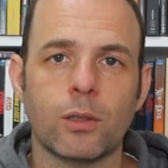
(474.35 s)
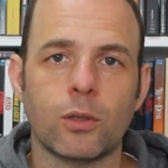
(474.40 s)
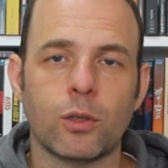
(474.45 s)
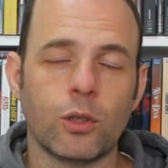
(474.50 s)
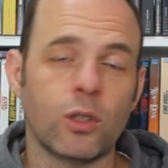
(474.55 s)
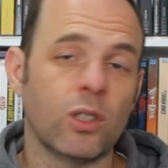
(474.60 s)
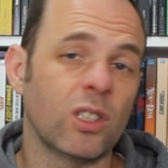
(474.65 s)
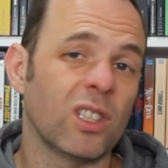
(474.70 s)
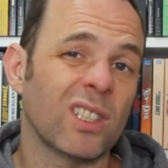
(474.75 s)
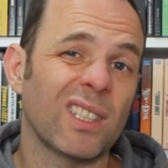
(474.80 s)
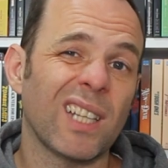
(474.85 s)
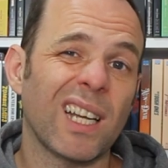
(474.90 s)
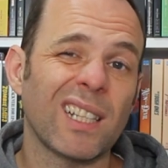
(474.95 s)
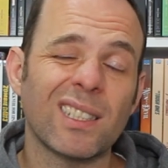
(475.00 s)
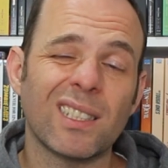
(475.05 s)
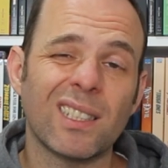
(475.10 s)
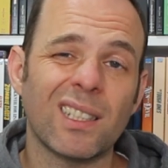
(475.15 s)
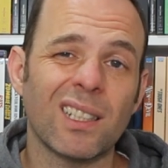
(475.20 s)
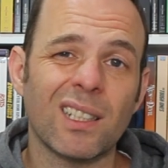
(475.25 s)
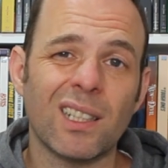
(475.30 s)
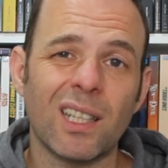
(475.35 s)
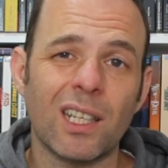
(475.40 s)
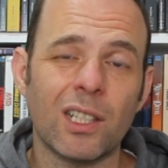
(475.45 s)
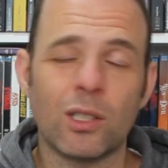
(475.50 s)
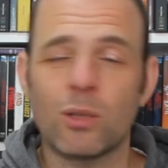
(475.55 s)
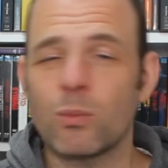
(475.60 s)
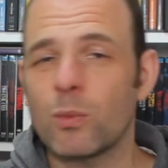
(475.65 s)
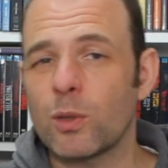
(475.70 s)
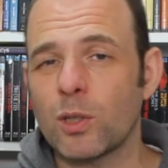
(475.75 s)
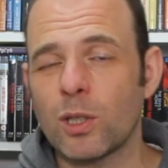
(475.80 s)
Do you just add to the
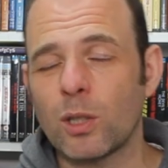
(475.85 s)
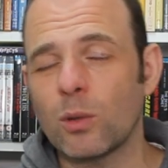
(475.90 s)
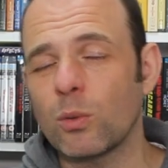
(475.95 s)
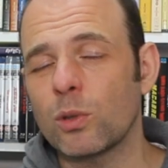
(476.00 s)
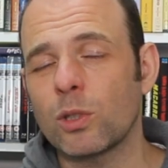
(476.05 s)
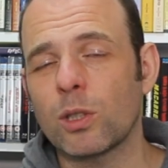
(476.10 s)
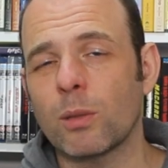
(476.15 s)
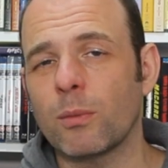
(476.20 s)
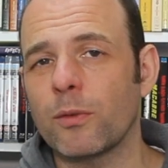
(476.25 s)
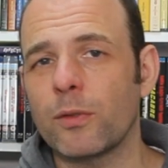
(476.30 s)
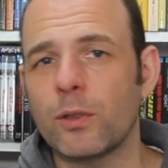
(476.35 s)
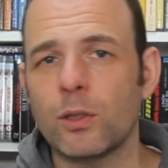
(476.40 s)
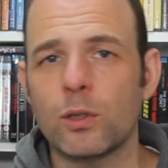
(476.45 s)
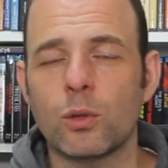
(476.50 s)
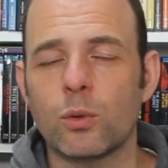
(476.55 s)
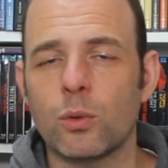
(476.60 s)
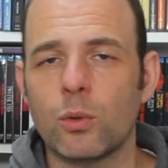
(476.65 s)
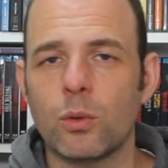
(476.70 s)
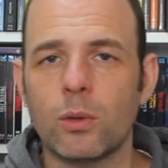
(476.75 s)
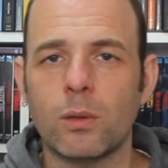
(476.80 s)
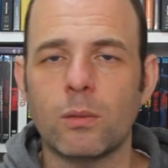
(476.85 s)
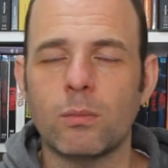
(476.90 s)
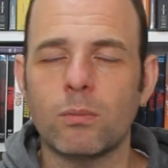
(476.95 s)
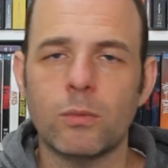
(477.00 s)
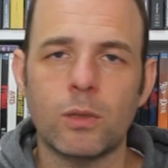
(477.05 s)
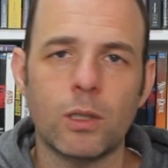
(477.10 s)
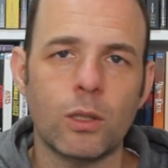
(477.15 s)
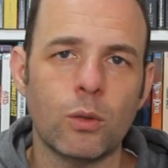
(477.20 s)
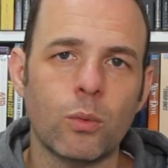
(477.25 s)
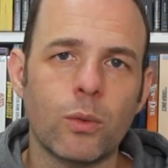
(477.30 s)
collection, which I know some of you do,
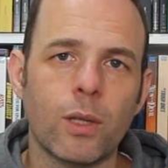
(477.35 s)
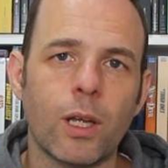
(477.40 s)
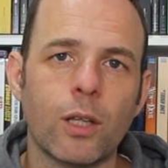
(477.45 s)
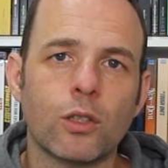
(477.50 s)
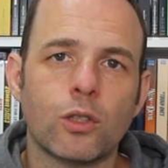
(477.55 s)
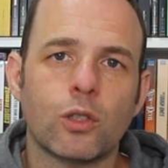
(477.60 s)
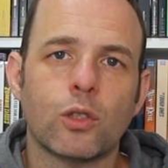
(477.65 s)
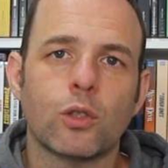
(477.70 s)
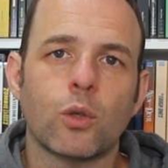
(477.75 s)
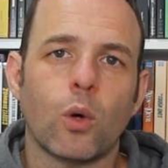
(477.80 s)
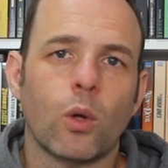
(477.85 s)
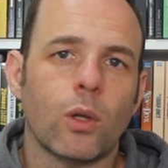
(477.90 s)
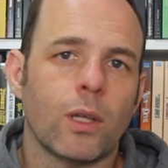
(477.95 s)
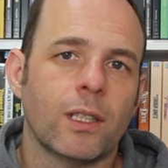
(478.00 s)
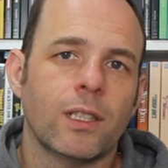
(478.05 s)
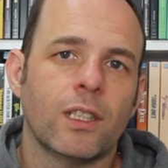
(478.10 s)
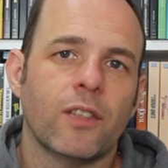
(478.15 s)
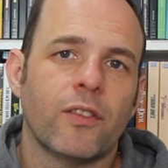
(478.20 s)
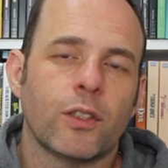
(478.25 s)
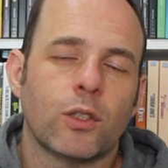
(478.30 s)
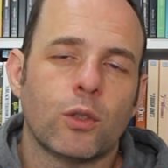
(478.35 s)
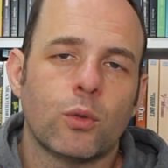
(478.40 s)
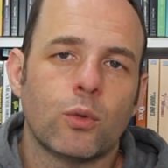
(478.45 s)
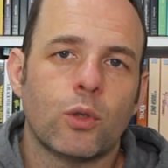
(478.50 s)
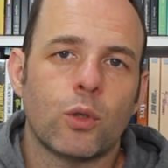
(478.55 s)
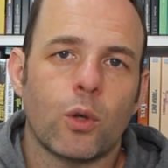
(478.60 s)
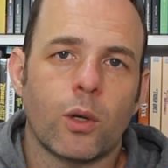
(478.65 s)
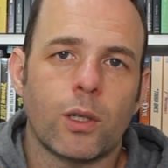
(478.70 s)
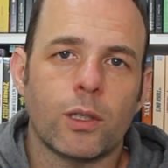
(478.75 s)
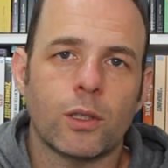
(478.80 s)
and you know it's all individual
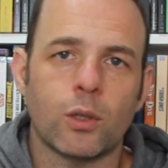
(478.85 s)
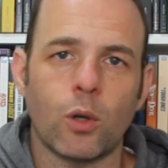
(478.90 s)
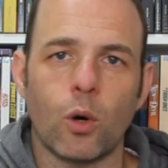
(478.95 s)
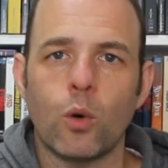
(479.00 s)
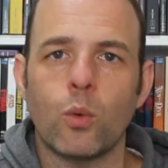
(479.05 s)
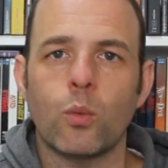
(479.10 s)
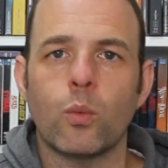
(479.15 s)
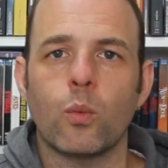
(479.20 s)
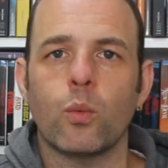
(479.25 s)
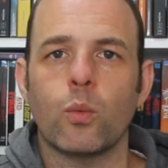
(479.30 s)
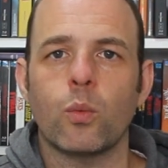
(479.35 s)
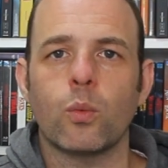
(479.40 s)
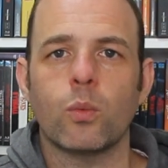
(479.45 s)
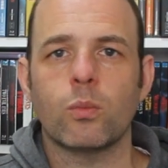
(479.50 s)
choice, all